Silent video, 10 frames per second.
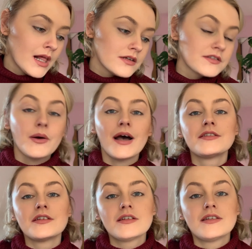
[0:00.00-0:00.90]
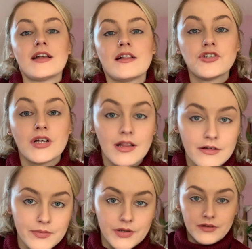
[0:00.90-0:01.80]
So I studied English at
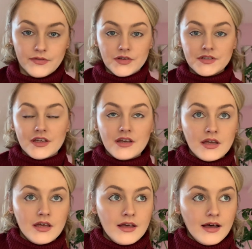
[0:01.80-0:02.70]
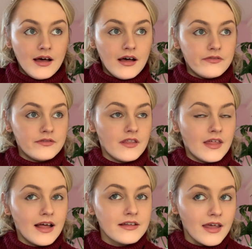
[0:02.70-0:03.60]
Loughborough University. After
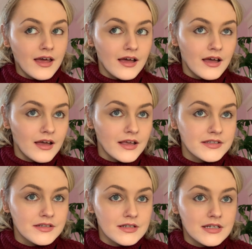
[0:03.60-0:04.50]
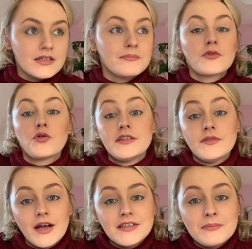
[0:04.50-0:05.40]
that, I studied Creative
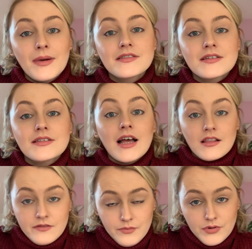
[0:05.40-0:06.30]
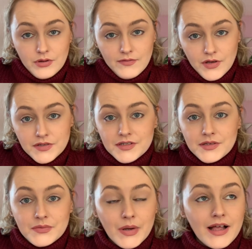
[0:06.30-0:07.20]
Writing Masters at Loughborough University
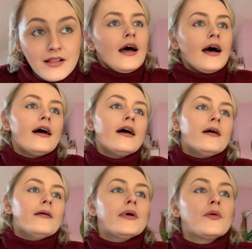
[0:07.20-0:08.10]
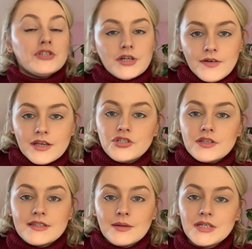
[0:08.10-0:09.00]
as well, which I finished in
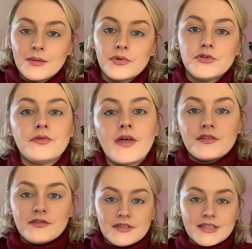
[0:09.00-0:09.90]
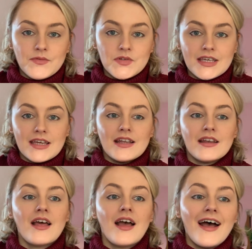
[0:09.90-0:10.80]
September 2017.
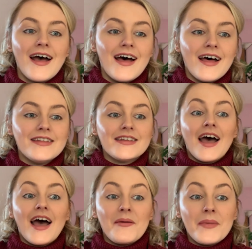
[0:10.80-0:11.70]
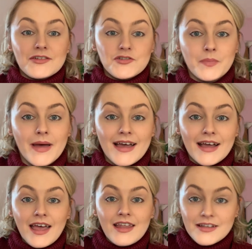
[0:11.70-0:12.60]
And I managed to bag
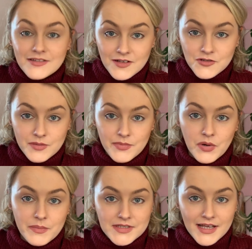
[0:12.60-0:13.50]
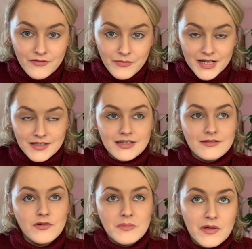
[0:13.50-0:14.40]
an internship at Women's Health magazine
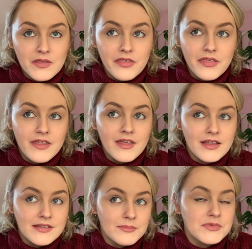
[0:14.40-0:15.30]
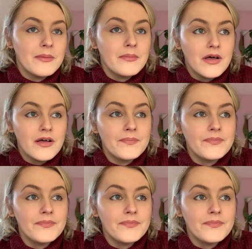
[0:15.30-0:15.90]
for a month in September,